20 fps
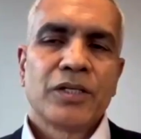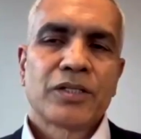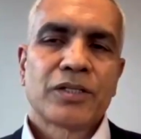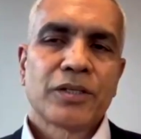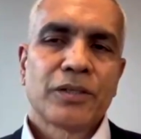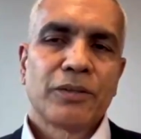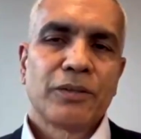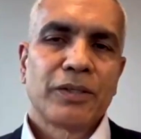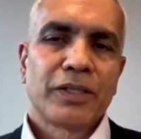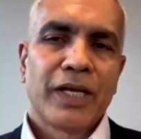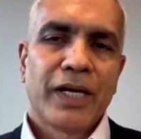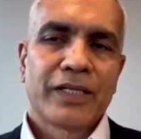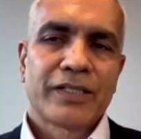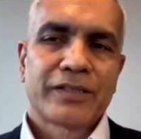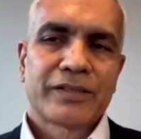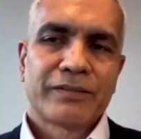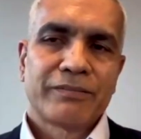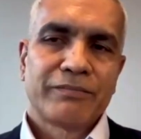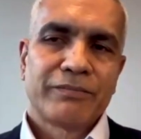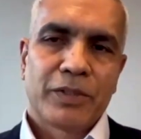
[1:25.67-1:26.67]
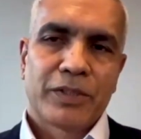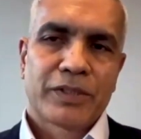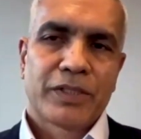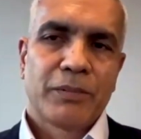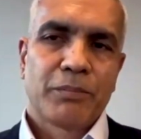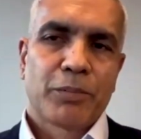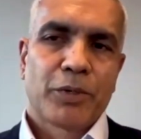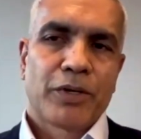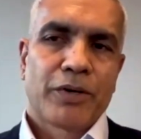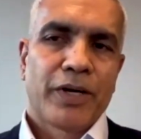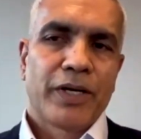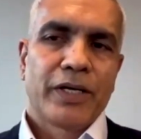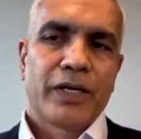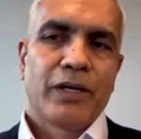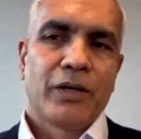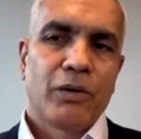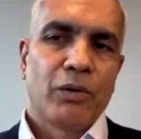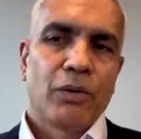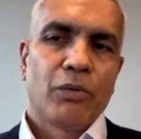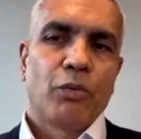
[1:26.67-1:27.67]
So that's simple, right?
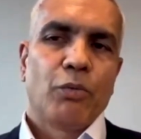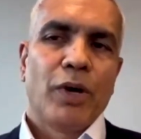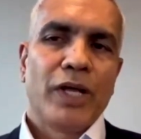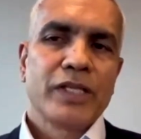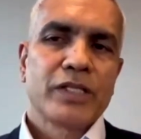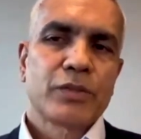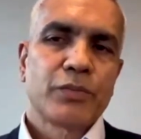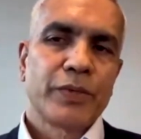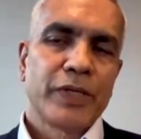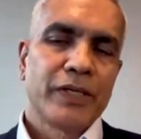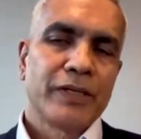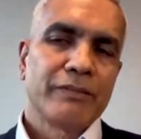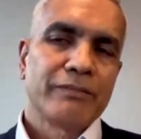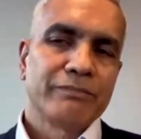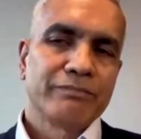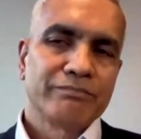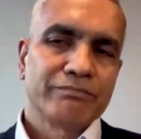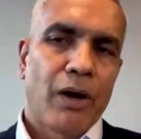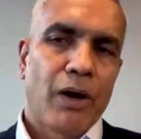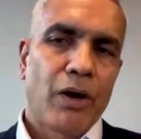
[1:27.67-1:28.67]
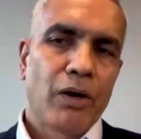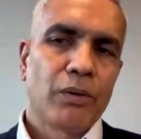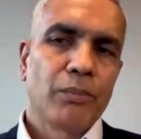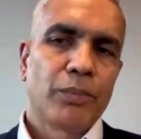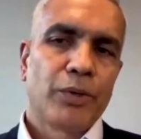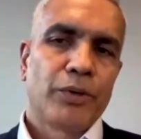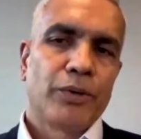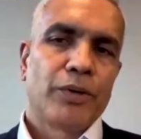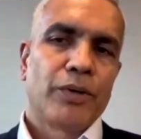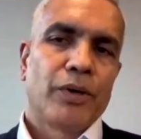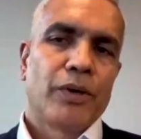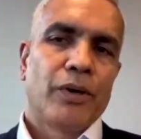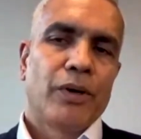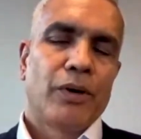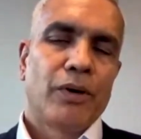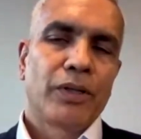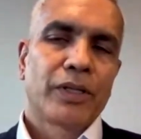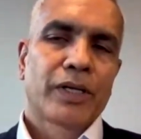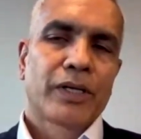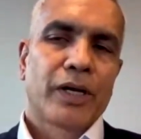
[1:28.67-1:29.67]
Once we onboard
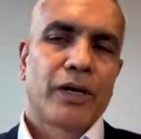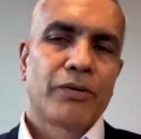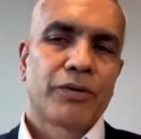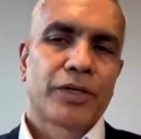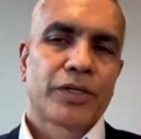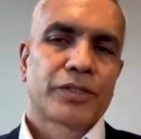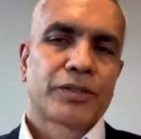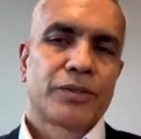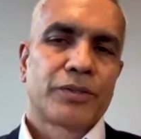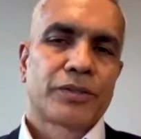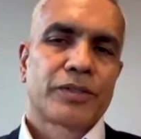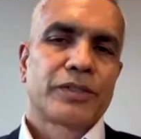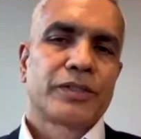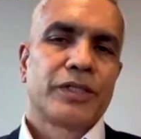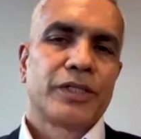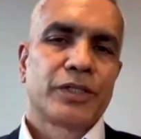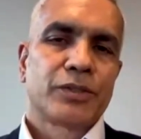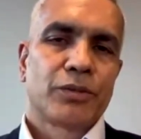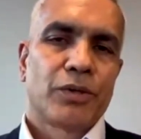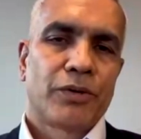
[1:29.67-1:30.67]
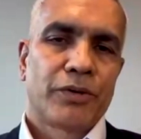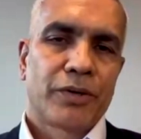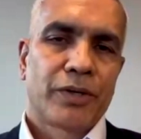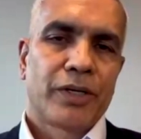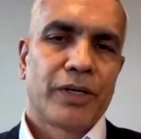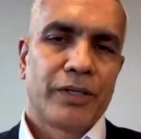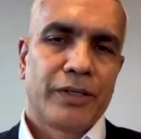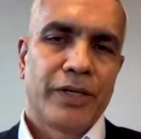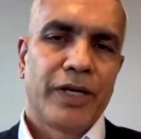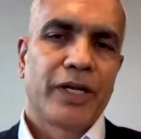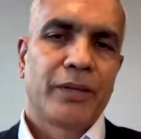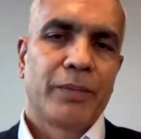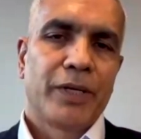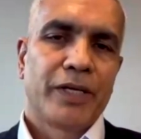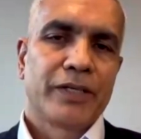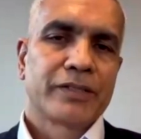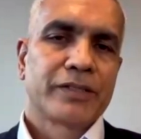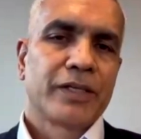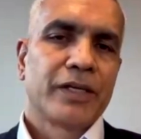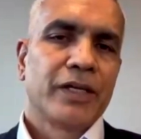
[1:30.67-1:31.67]
all the cloud resources into our
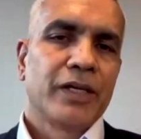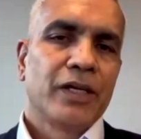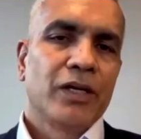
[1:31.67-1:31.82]
database,